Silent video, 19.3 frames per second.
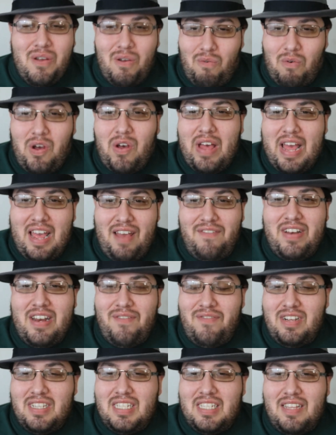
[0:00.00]
we'll have
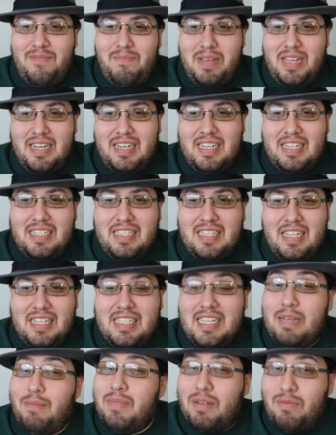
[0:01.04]
differences of opinions. The
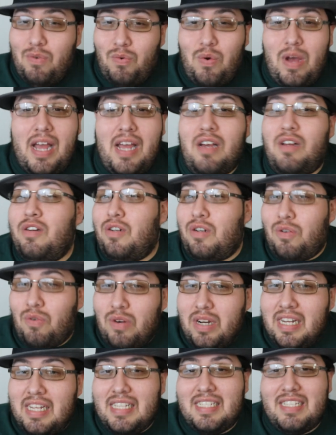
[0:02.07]
same thing with Wild or
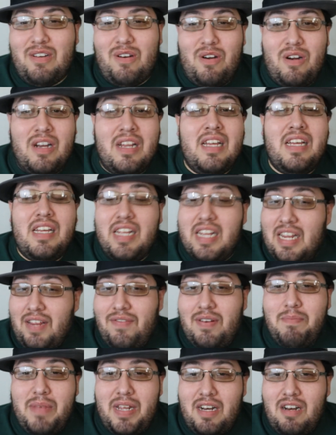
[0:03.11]
Grizz or
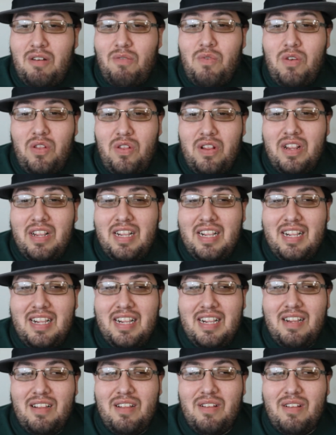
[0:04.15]
even Minder. We'll,
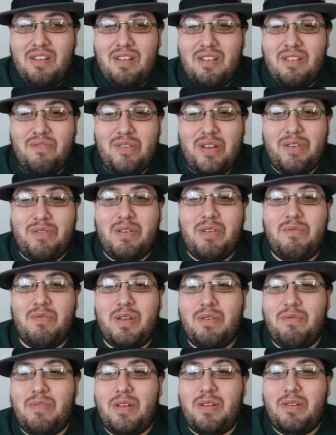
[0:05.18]
we'll,
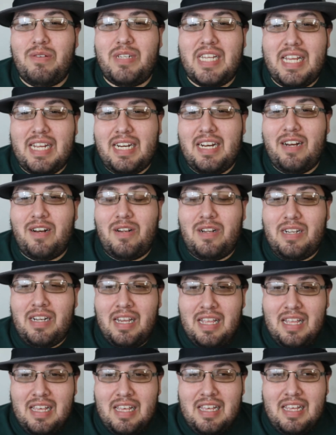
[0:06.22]
we'll, we'll take little
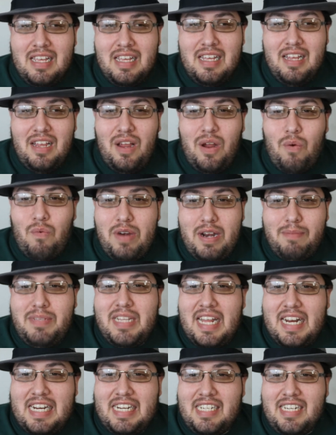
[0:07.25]
ribs
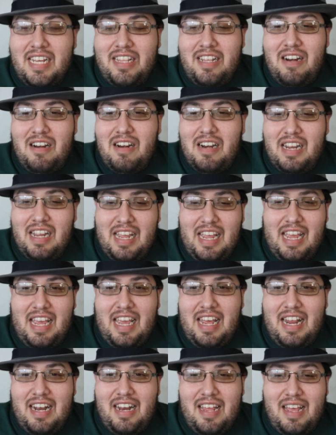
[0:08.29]
at each other,
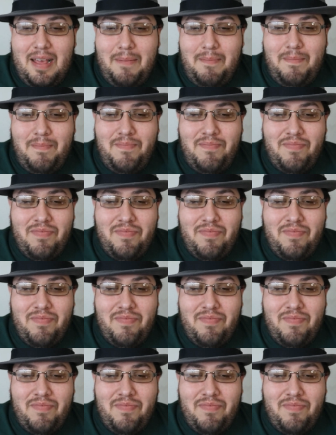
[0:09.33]
and um,